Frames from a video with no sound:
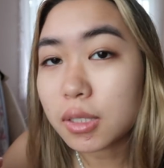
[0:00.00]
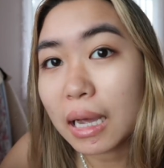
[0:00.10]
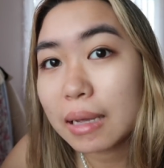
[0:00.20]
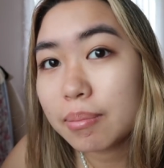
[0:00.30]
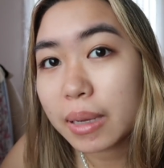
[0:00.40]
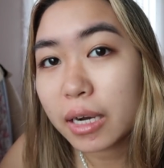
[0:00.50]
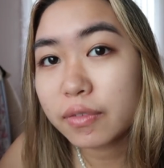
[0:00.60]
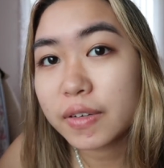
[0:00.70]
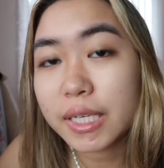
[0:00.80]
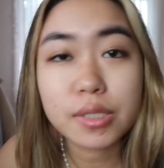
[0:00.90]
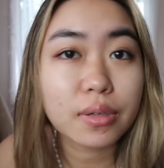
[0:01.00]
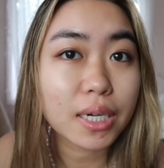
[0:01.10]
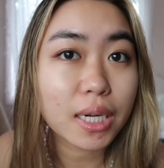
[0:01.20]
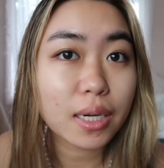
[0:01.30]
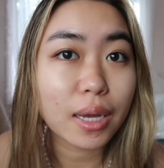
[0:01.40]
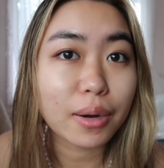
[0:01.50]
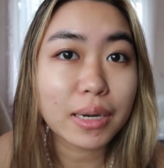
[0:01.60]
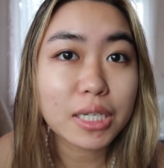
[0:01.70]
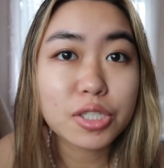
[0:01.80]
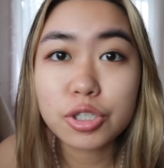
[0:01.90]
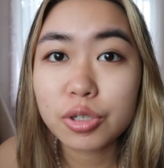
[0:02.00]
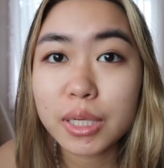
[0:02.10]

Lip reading: so I am barefaced right now and I wanted to show